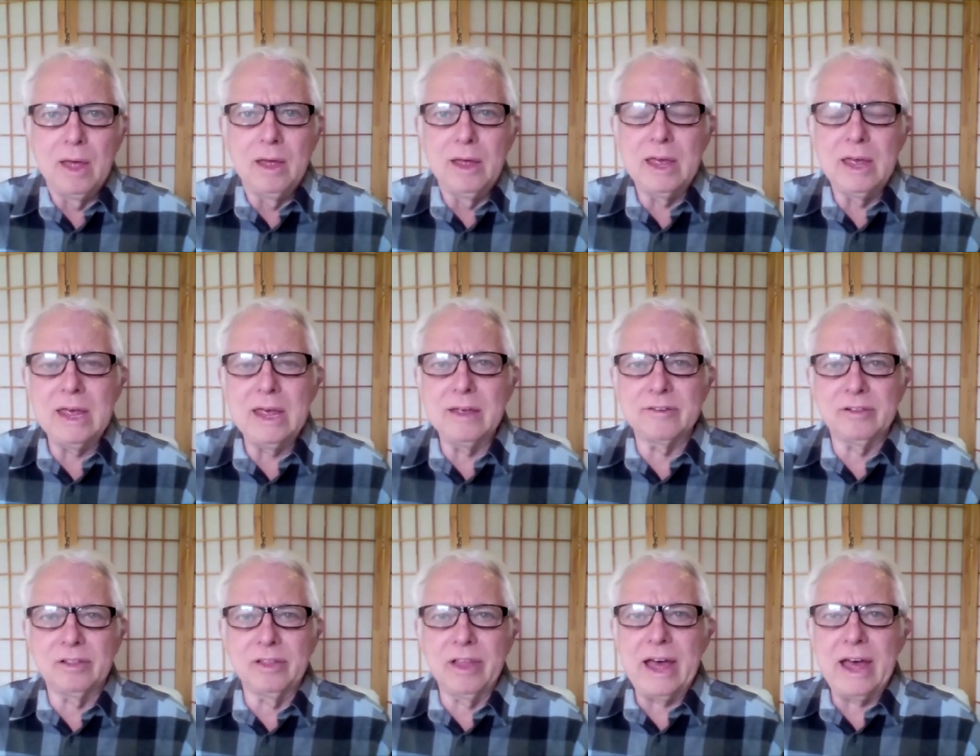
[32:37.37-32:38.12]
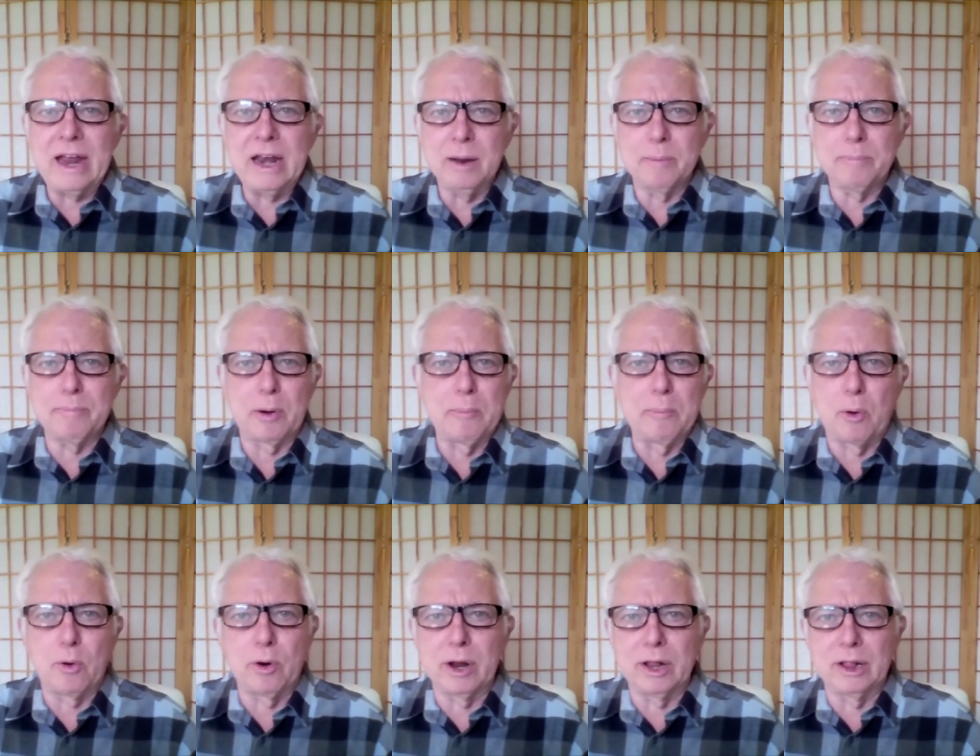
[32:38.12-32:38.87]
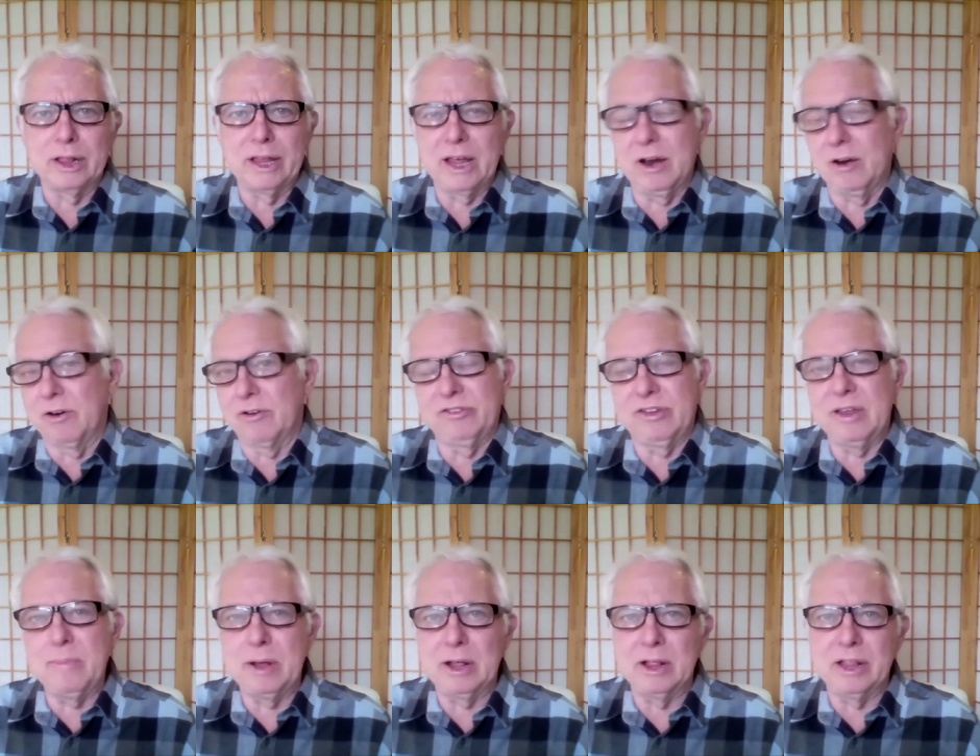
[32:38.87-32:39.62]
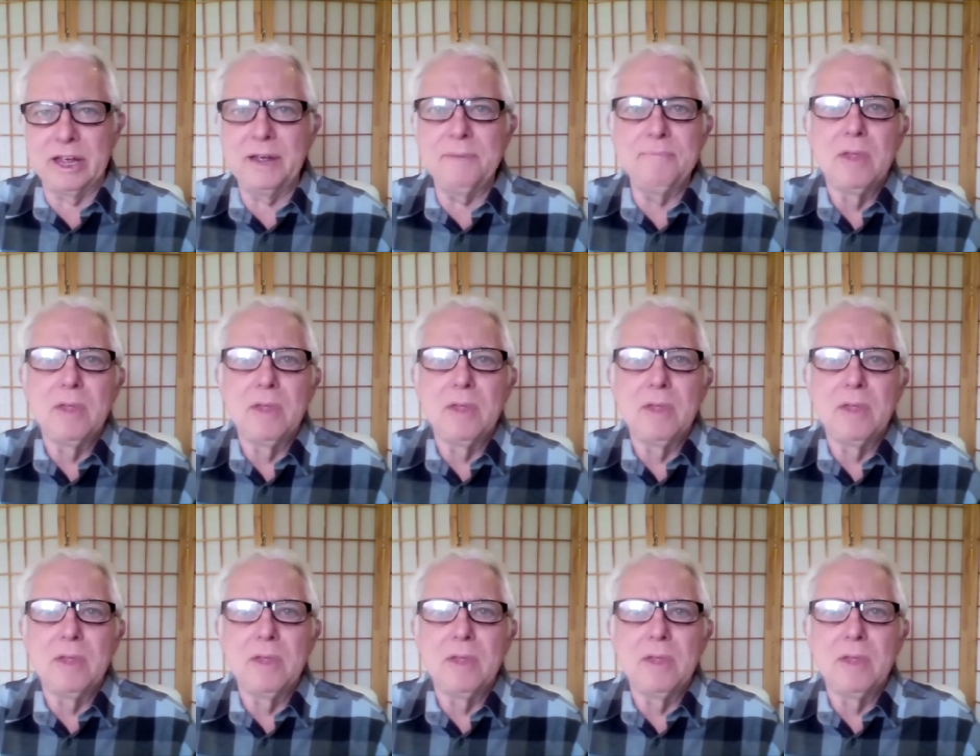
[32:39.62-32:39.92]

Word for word: He is led purportedly or seemingly